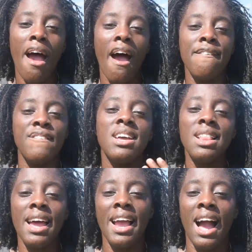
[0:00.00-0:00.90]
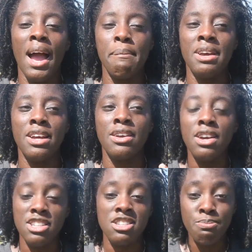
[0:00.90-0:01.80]
I feel like I'm in a
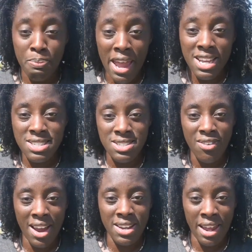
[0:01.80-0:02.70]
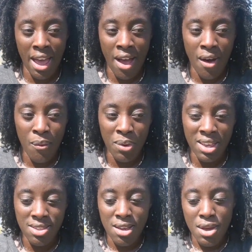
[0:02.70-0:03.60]
good space right now with